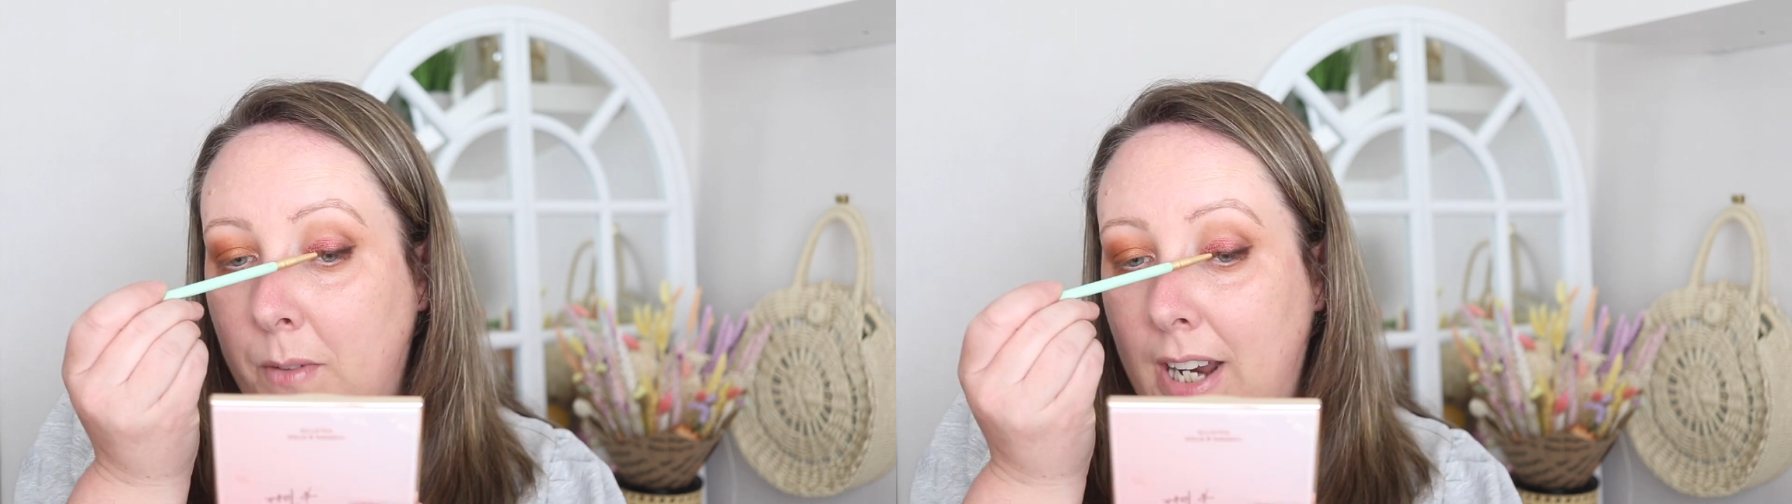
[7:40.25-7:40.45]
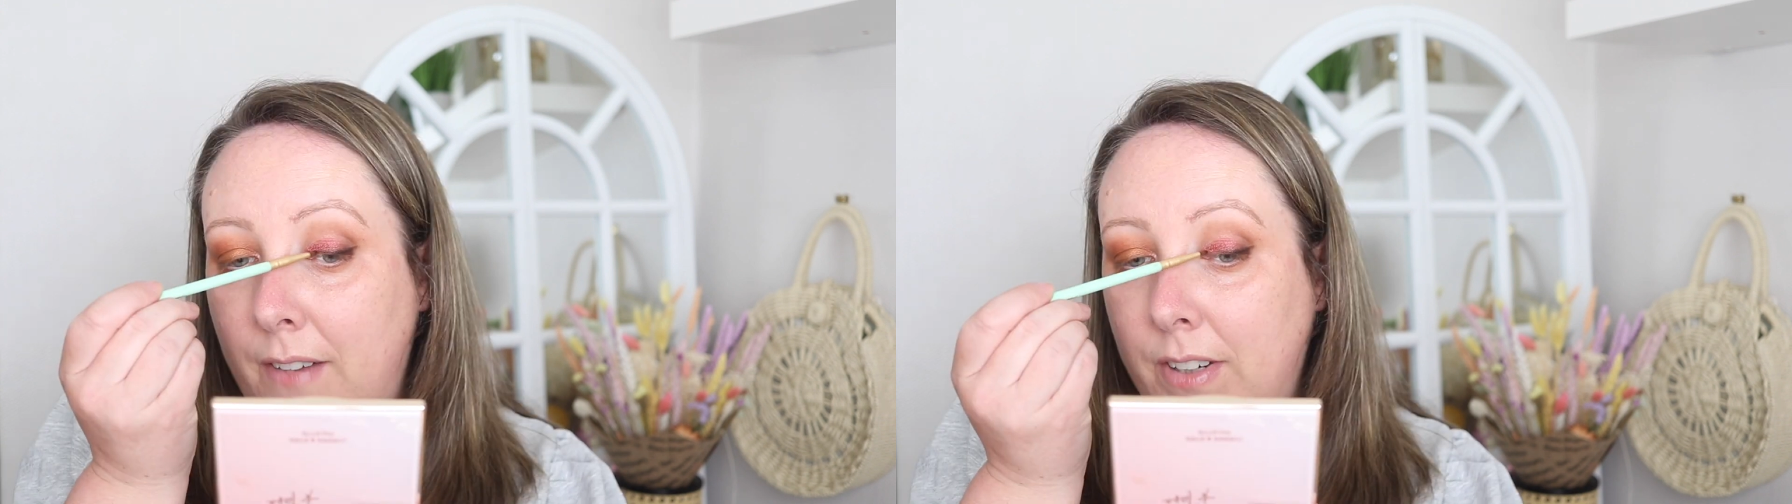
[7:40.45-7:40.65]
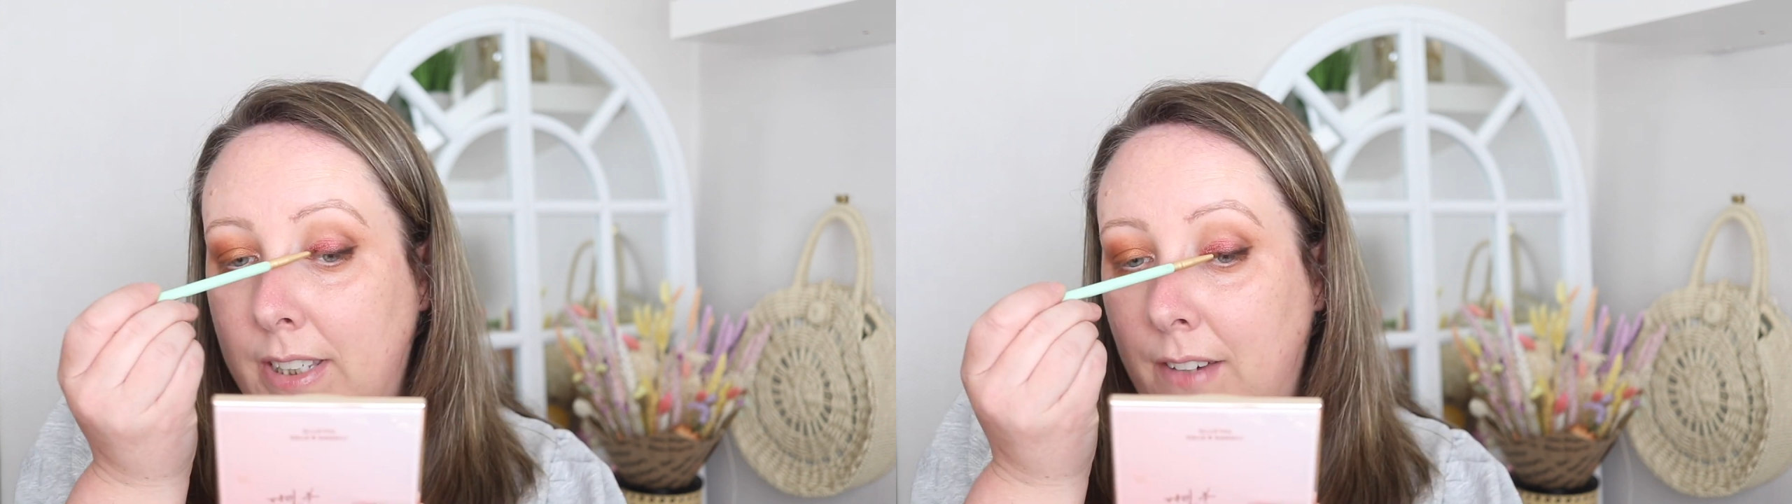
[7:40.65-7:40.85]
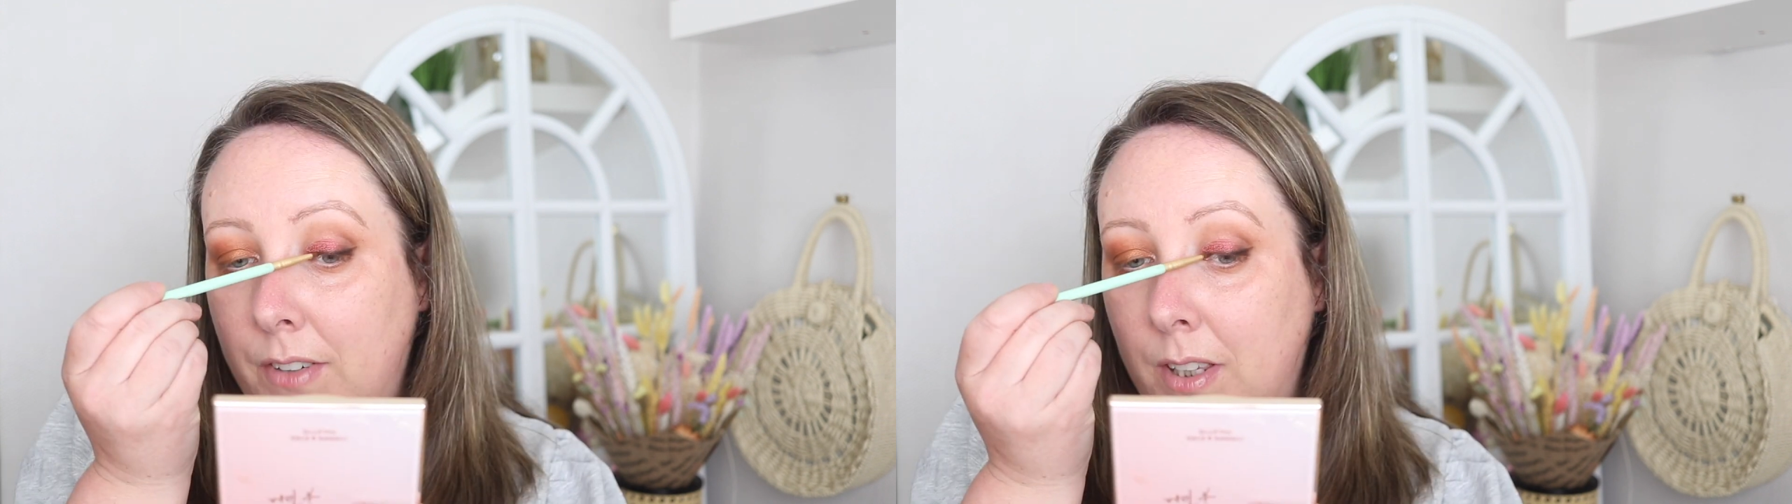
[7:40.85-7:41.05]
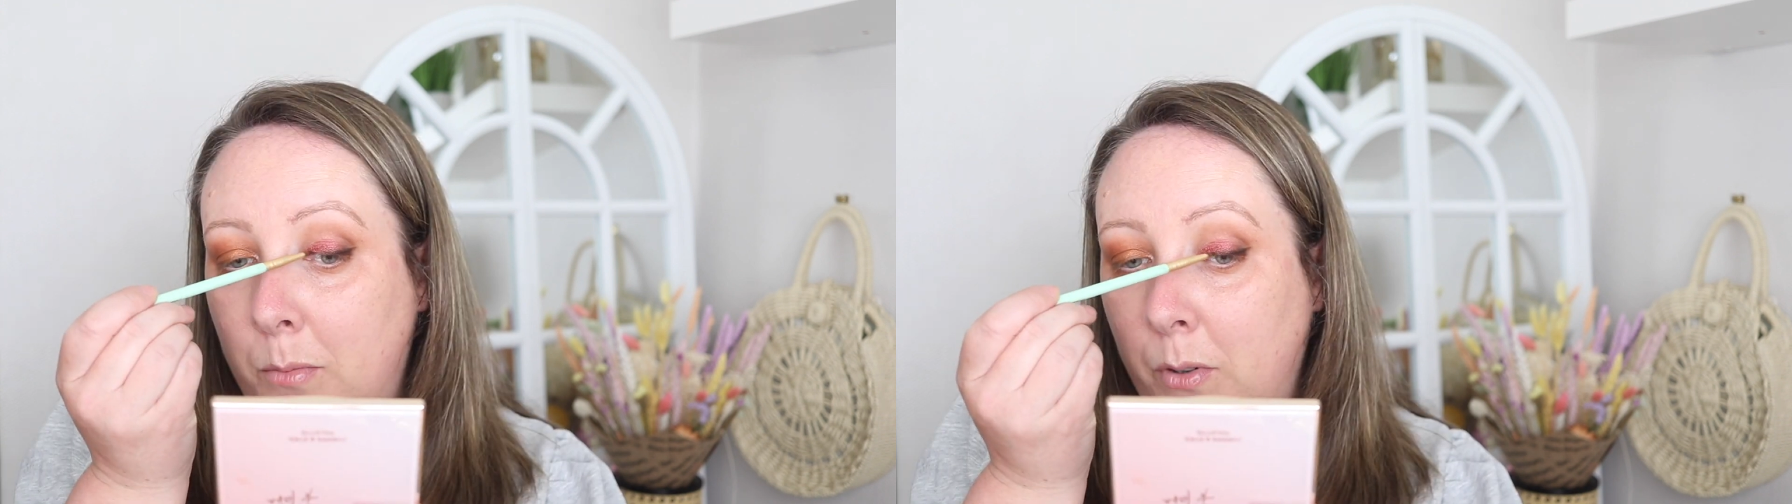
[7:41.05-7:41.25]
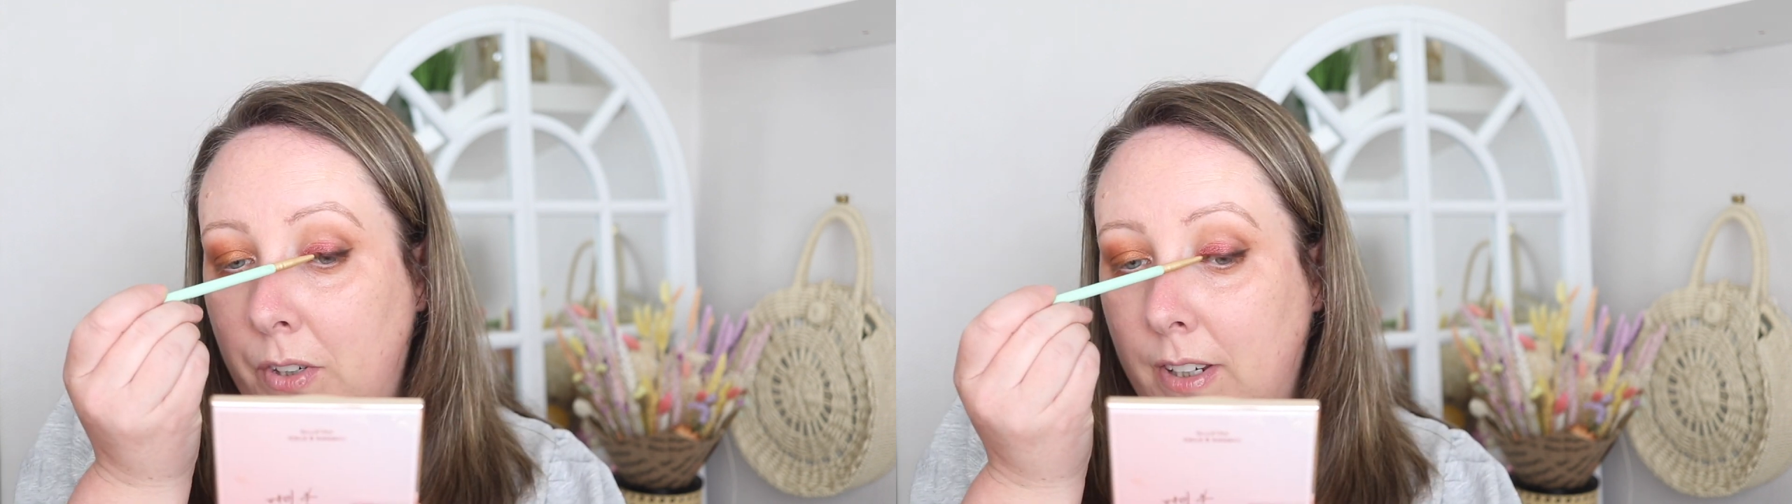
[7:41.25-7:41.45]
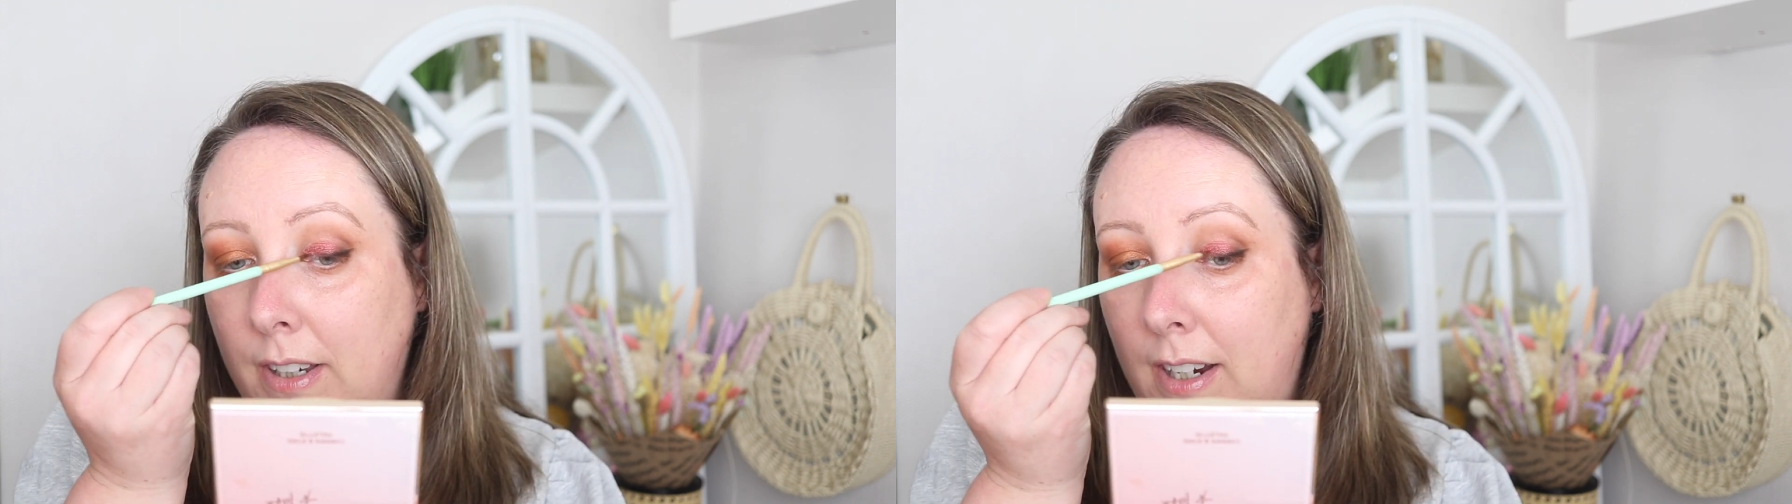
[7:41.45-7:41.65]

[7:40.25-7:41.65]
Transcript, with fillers: Whatever's left on the brush,